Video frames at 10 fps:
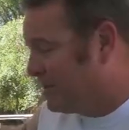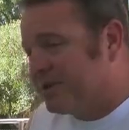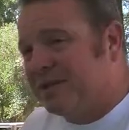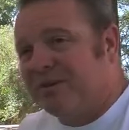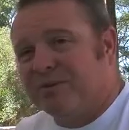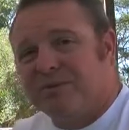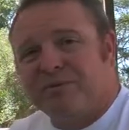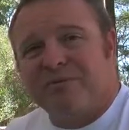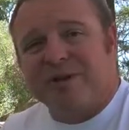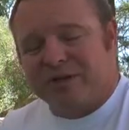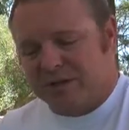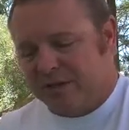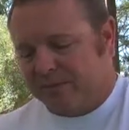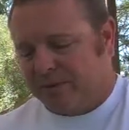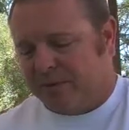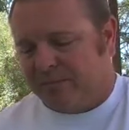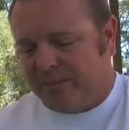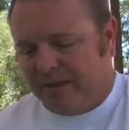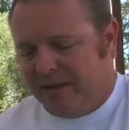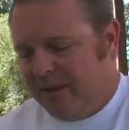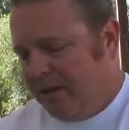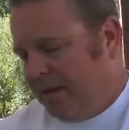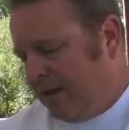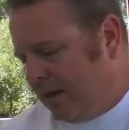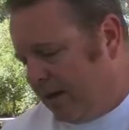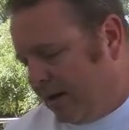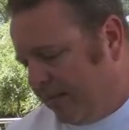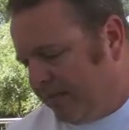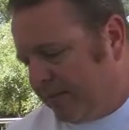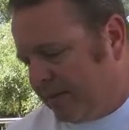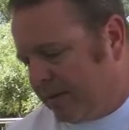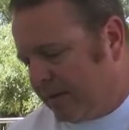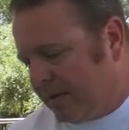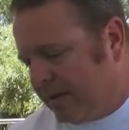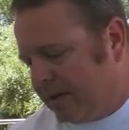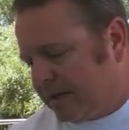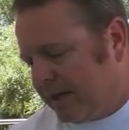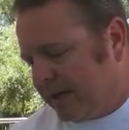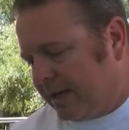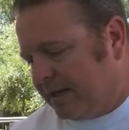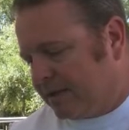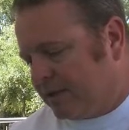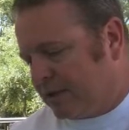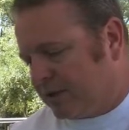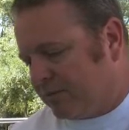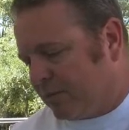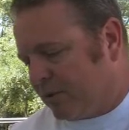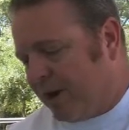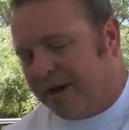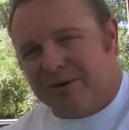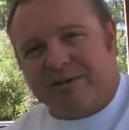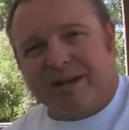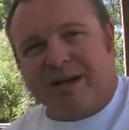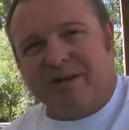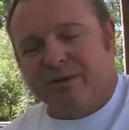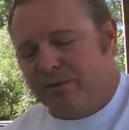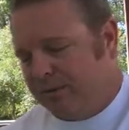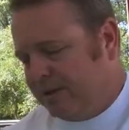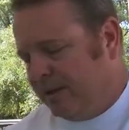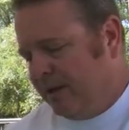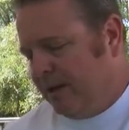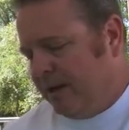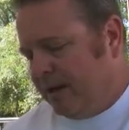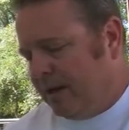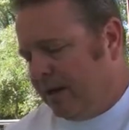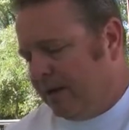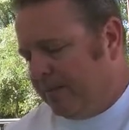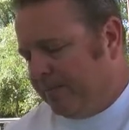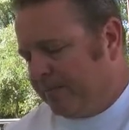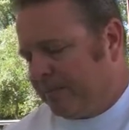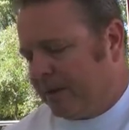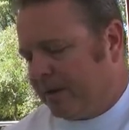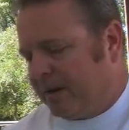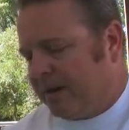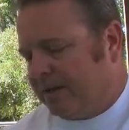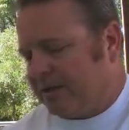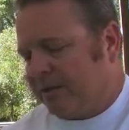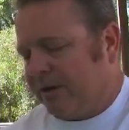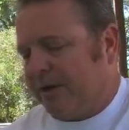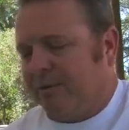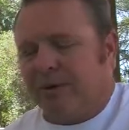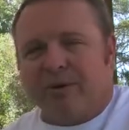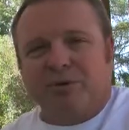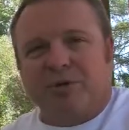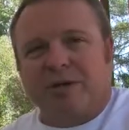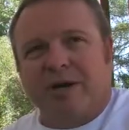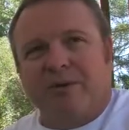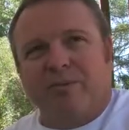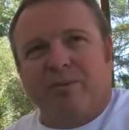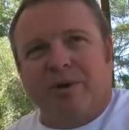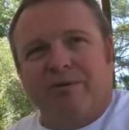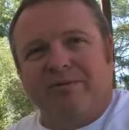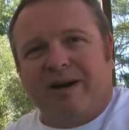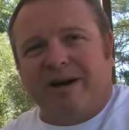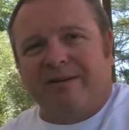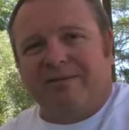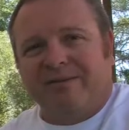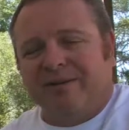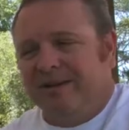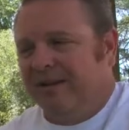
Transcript: much see your reflection in the boat. Um, is I this is just Meguiar's that I use. Um, I started out with an Ultra Cut 105.